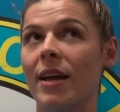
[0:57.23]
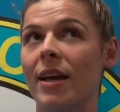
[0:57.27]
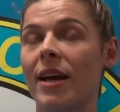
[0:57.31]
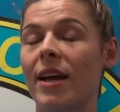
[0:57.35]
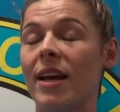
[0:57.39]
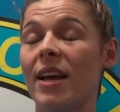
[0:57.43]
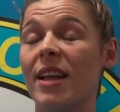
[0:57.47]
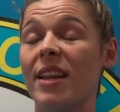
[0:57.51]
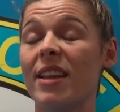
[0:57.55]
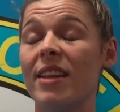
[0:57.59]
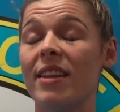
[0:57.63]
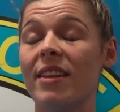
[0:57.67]

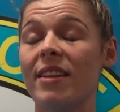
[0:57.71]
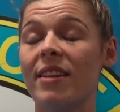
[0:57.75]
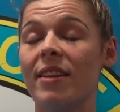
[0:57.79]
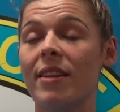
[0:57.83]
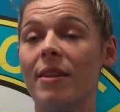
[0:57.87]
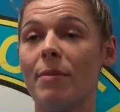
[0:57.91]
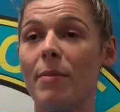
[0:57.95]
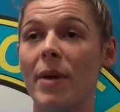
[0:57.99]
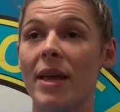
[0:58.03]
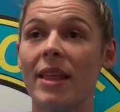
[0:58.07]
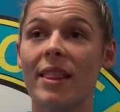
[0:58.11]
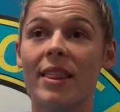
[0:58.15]
And
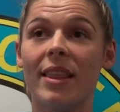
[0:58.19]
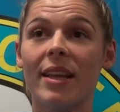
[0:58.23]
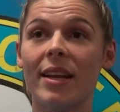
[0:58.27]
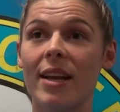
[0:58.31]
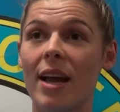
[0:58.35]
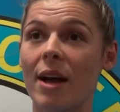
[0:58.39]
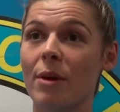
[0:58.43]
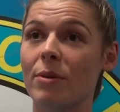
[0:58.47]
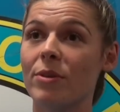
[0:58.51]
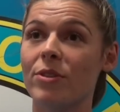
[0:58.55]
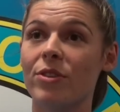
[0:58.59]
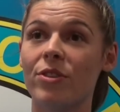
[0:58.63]
the main thing
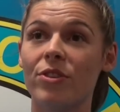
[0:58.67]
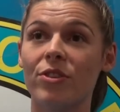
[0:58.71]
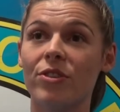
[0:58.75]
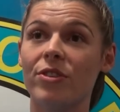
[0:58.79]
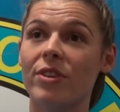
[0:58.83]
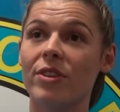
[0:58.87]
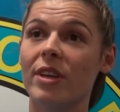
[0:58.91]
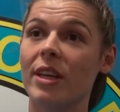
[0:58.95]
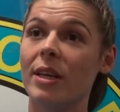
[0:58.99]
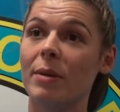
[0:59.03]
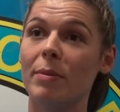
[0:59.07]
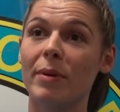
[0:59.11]
now is to just
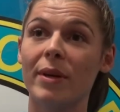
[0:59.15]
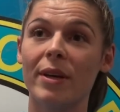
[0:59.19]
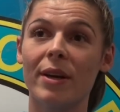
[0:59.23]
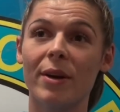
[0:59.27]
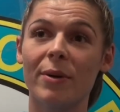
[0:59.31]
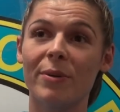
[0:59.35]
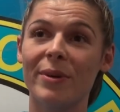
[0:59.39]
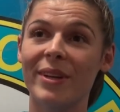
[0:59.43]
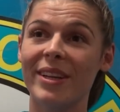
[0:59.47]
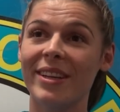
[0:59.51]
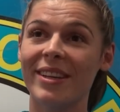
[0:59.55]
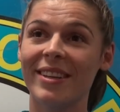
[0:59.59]
keep it
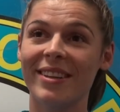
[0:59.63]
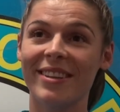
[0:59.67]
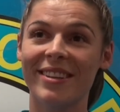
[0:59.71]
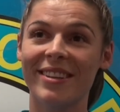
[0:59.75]
going.